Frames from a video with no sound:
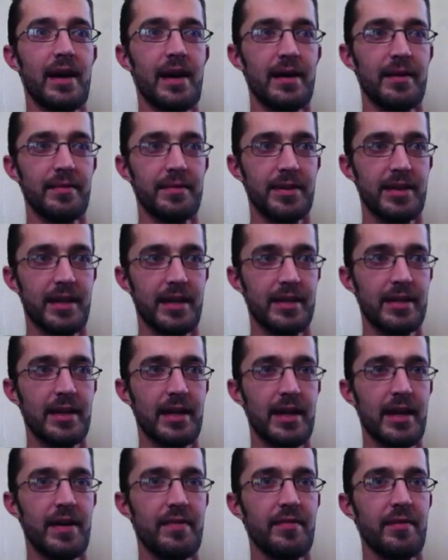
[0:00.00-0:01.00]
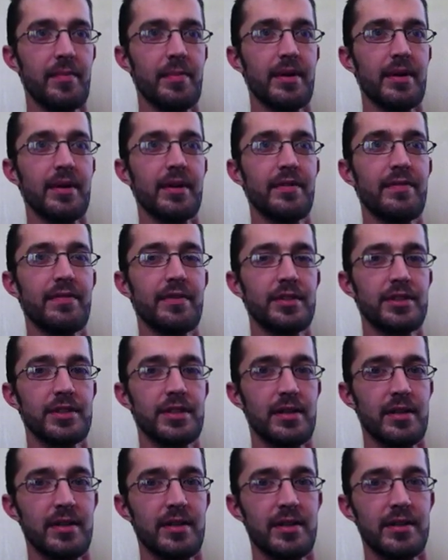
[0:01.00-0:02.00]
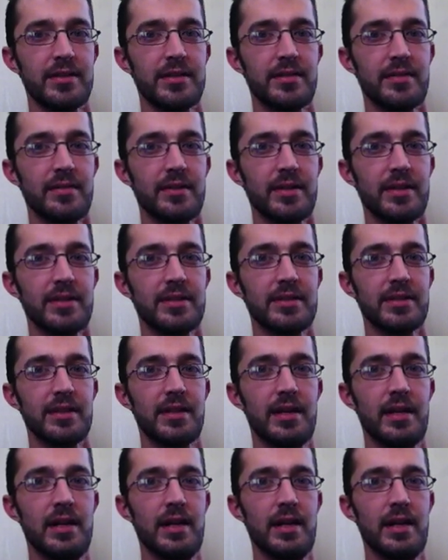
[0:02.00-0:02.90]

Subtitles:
I thank everybody for sharing their stories.